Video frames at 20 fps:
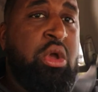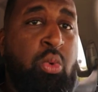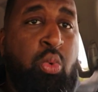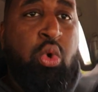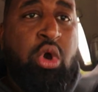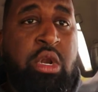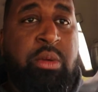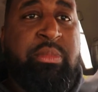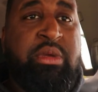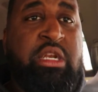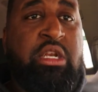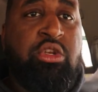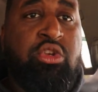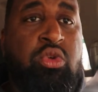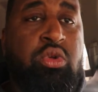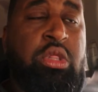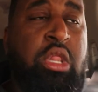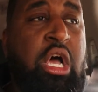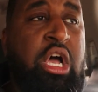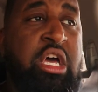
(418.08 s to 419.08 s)
wanting me to
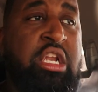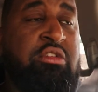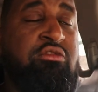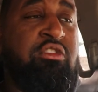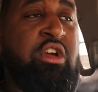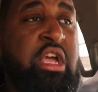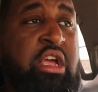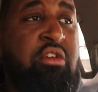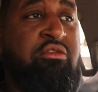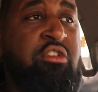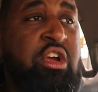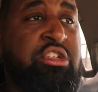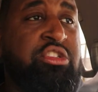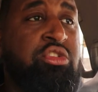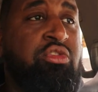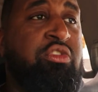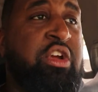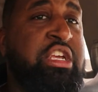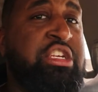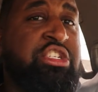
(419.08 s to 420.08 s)
do lawn
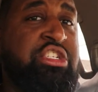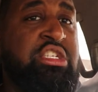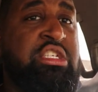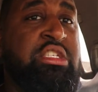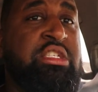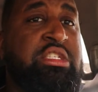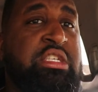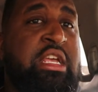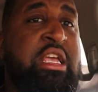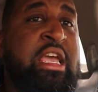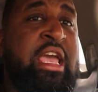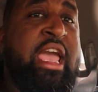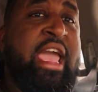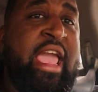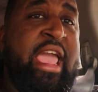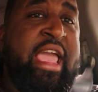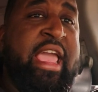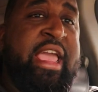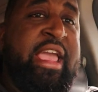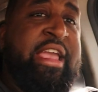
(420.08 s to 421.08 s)
restorations,
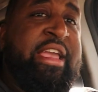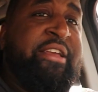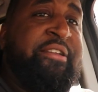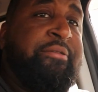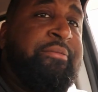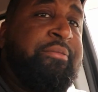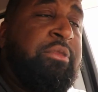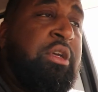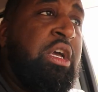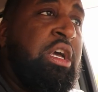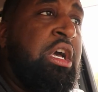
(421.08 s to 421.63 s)
and